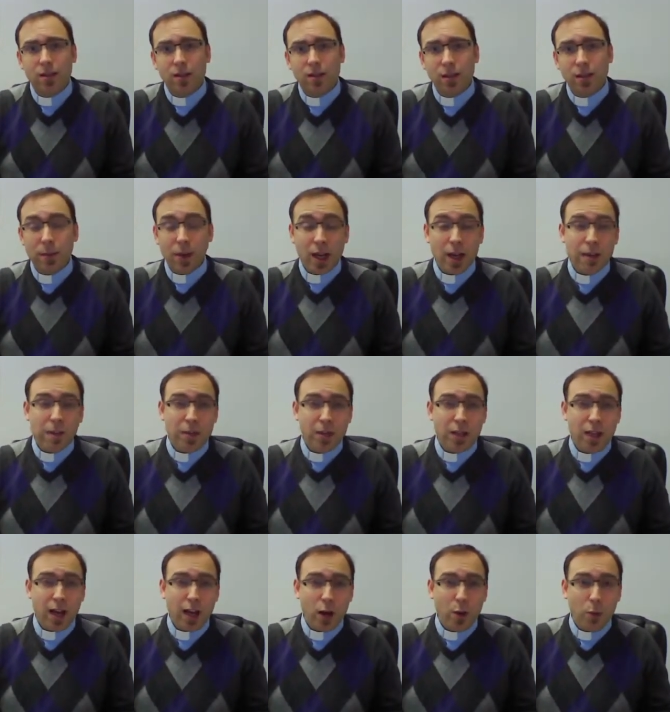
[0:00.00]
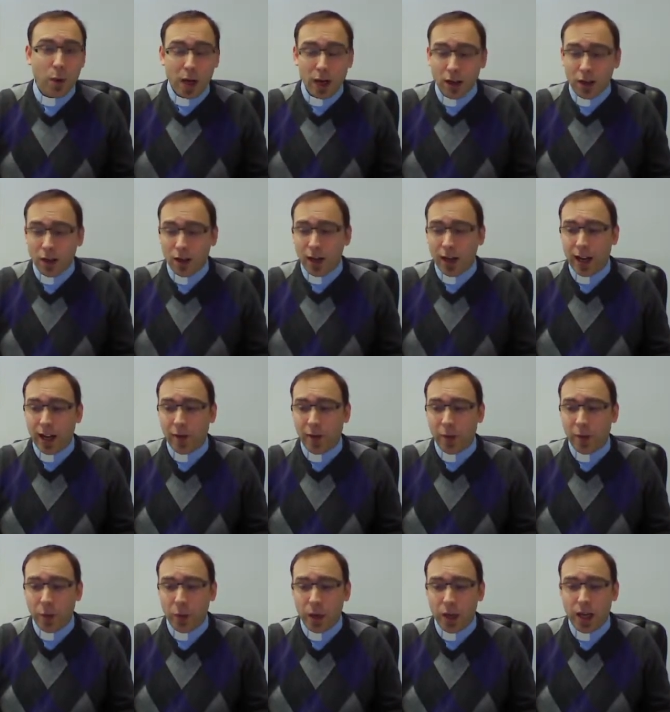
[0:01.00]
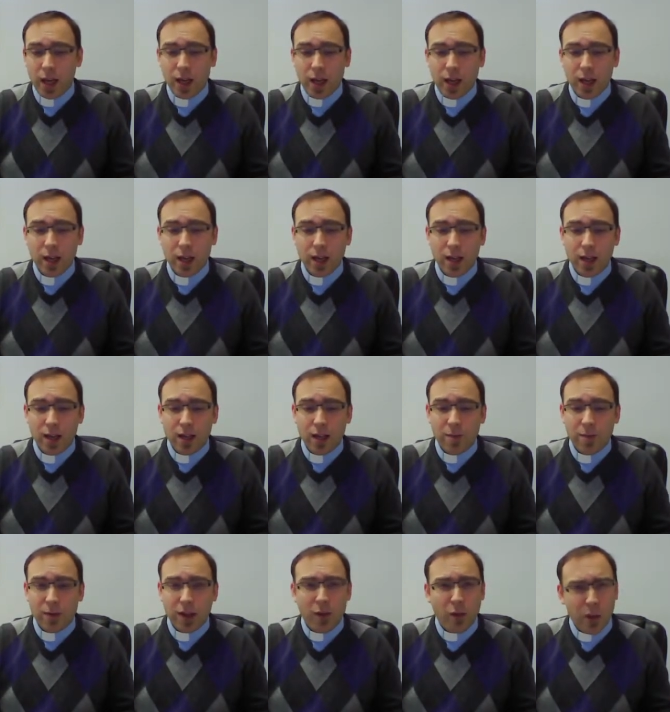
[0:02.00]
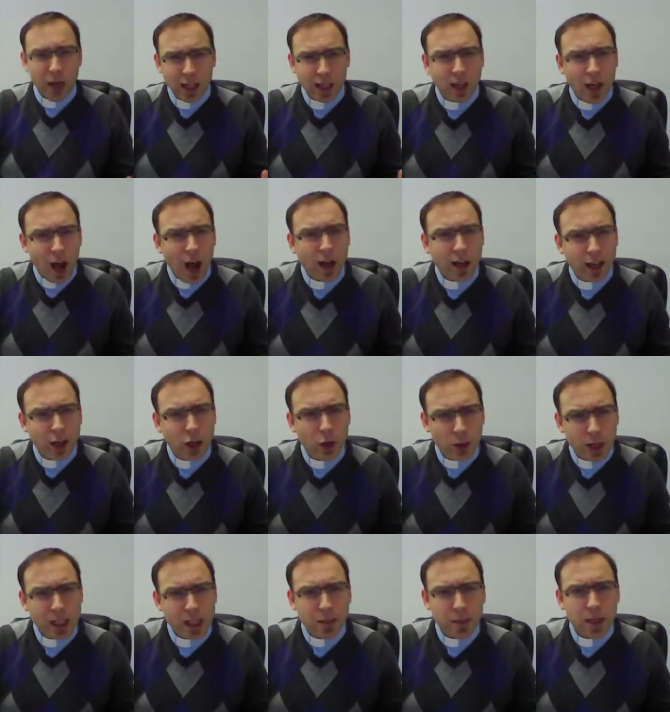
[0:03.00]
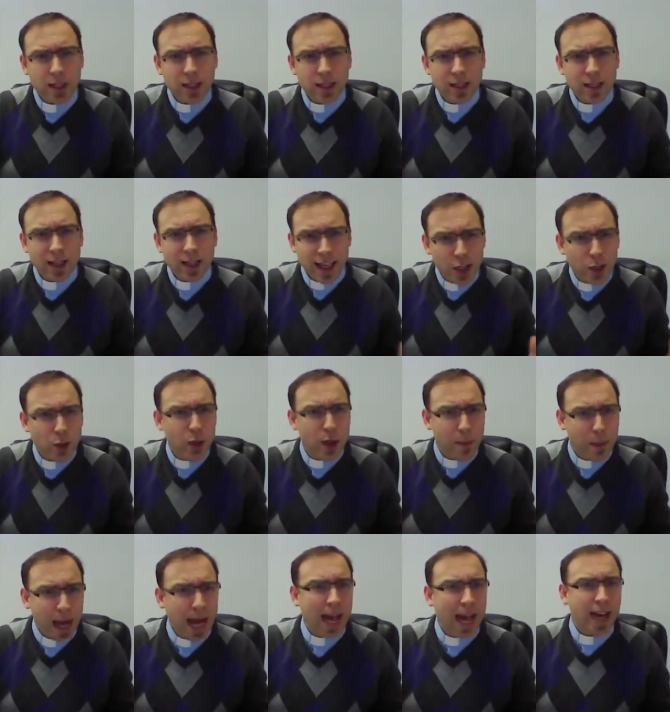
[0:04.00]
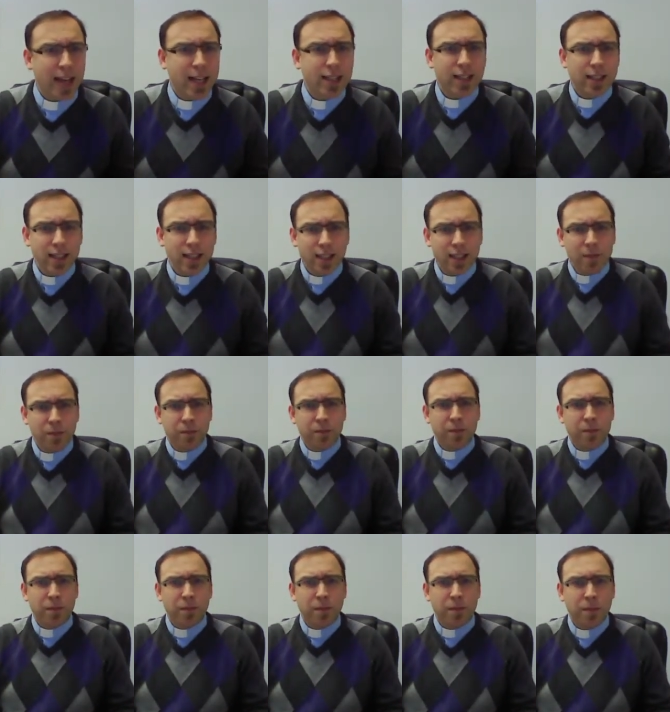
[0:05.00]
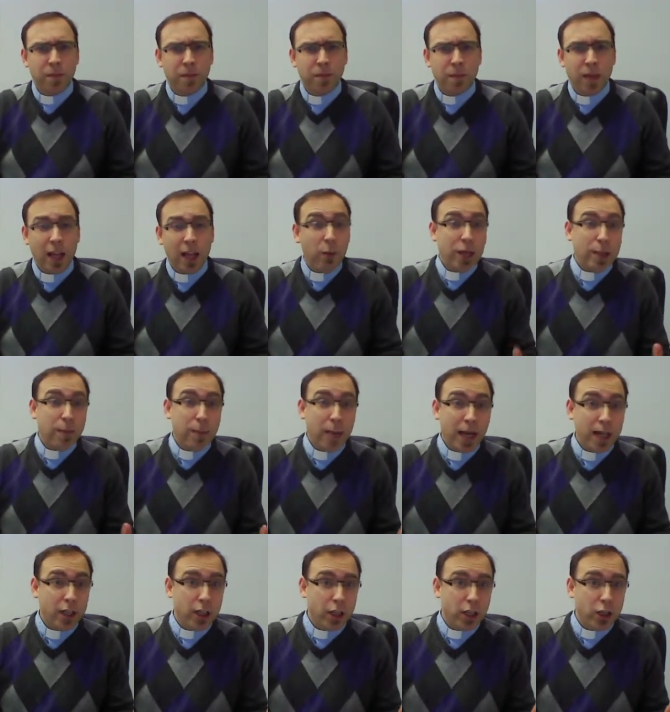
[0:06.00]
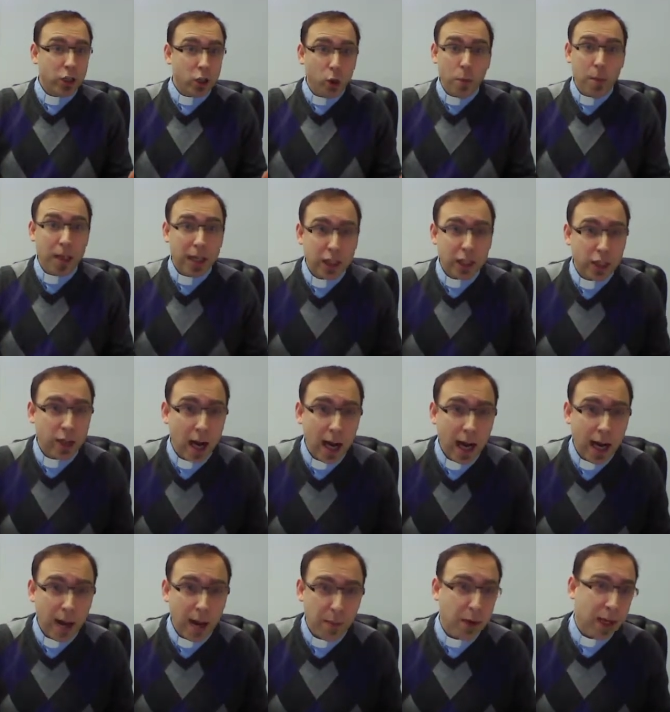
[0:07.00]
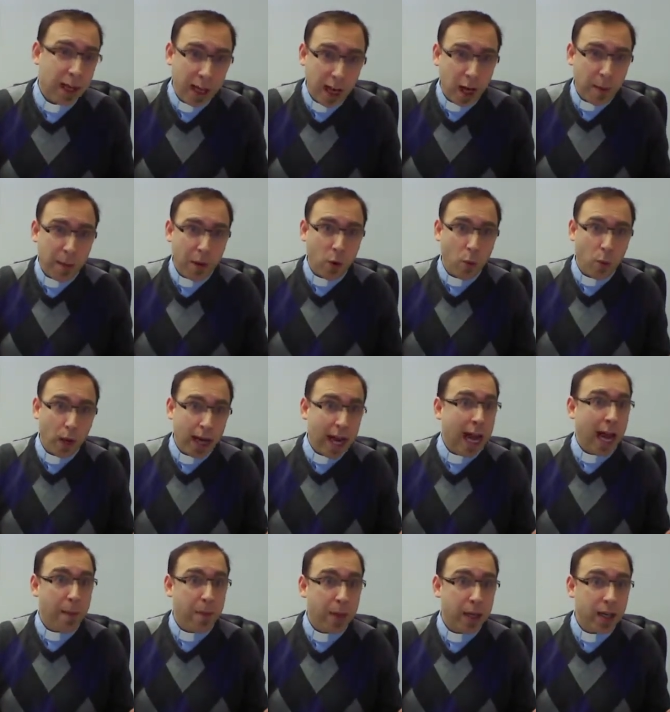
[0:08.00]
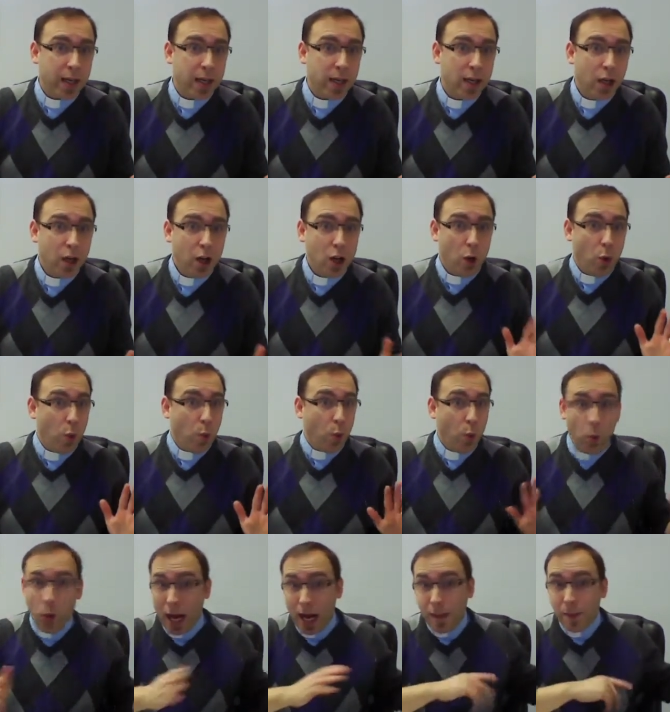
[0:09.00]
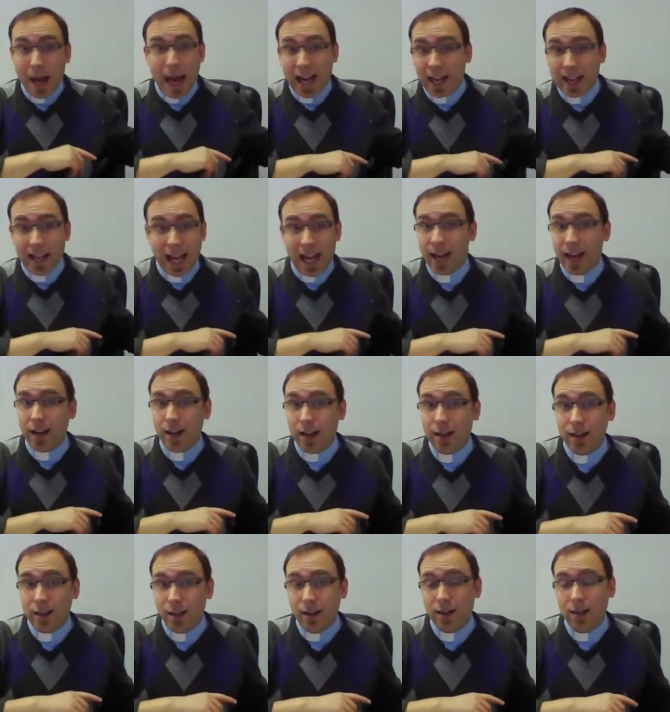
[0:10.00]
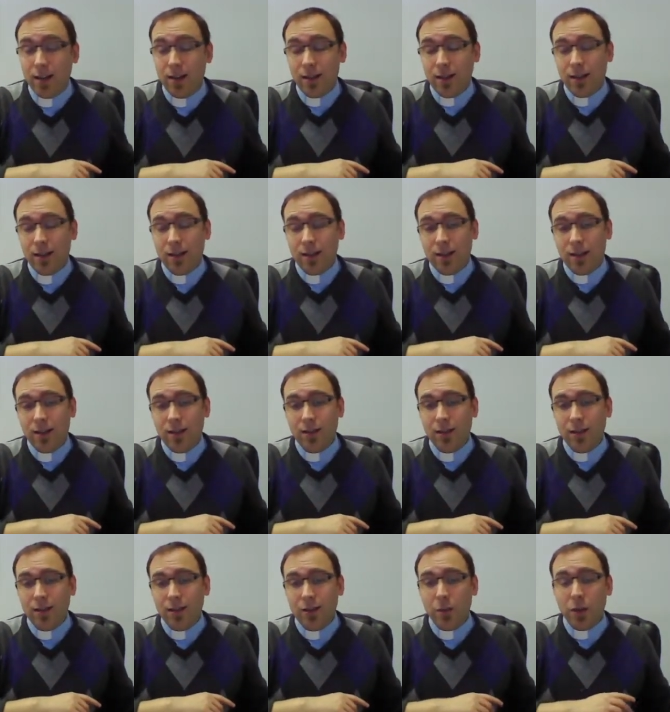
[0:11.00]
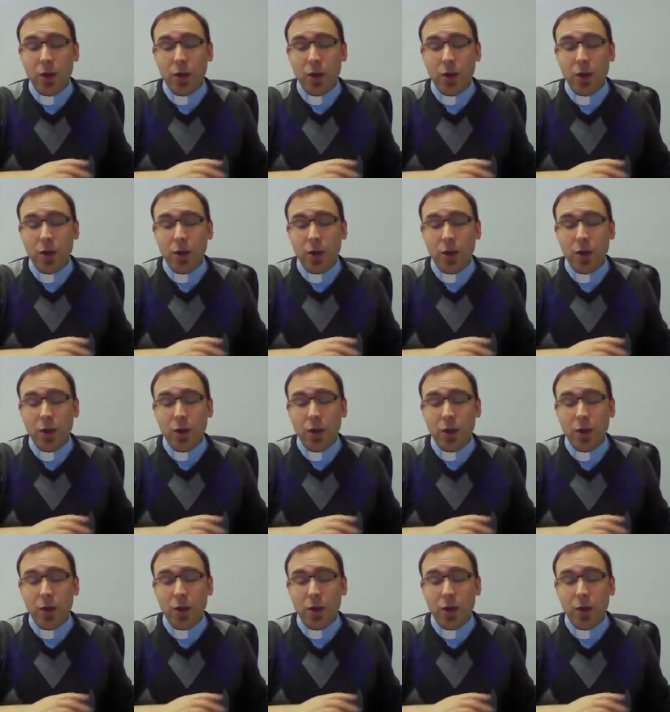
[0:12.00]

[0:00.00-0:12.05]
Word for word: Sometimes I wonder if we if we lock Christmas into the past. If we spend too much time thinking about what happened way back then, and